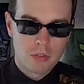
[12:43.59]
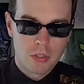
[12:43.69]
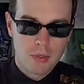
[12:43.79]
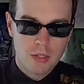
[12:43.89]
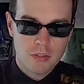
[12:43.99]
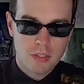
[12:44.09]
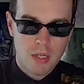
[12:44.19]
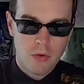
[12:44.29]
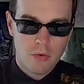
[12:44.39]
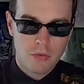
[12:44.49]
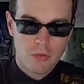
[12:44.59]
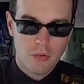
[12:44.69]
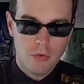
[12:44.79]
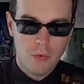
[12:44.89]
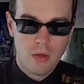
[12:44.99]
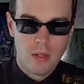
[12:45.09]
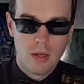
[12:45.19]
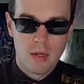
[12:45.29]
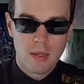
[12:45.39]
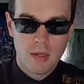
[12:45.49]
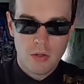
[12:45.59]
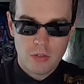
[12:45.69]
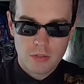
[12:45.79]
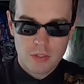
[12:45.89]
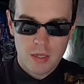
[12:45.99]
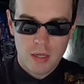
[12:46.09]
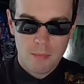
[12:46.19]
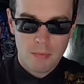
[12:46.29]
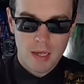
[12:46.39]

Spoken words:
So here's the Odin 2, here's kind